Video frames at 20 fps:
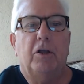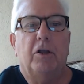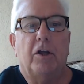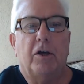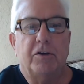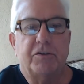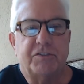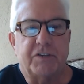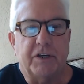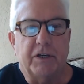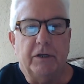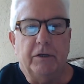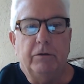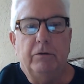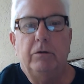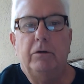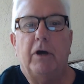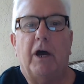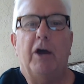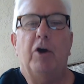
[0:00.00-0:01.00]
closing,
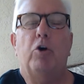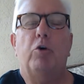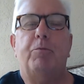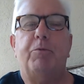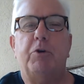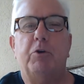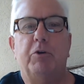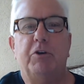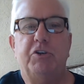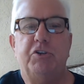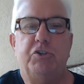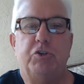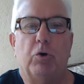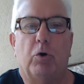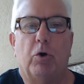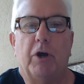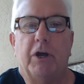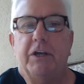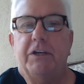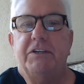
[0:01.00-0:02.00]
I hope you
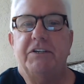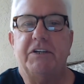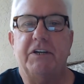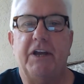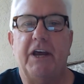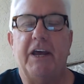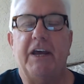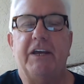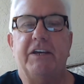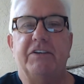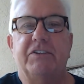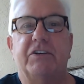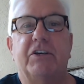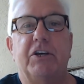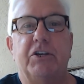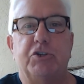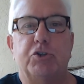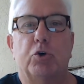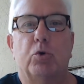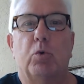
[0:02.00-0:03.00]
enjoyed today's
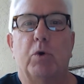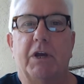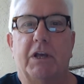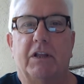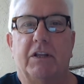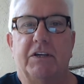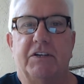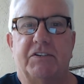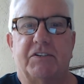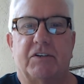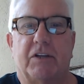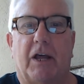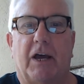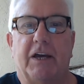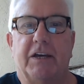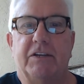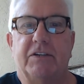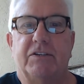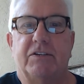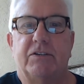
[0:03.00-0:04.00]
Get Your Weekly
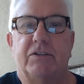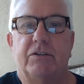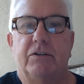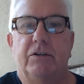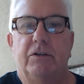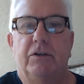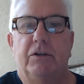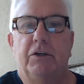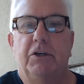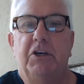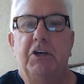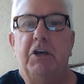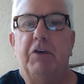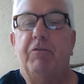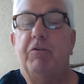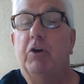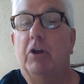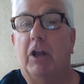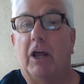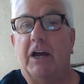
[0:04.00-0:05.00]
Slice.
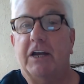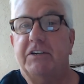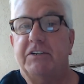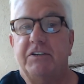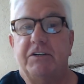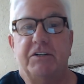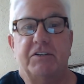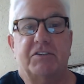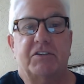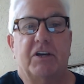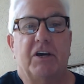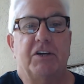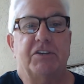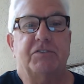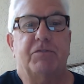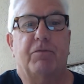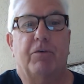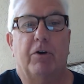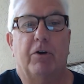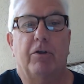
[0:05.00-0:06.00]
If you'd like to
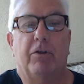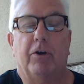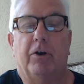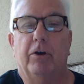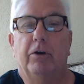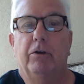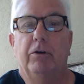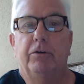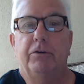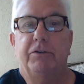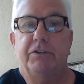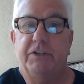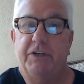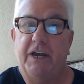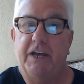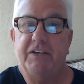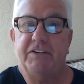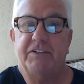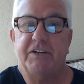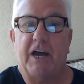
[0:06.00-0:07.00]
discuss further
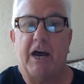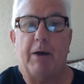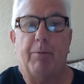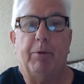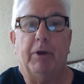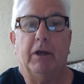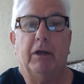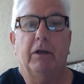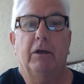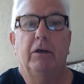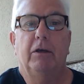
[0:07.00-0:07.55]
today's topic,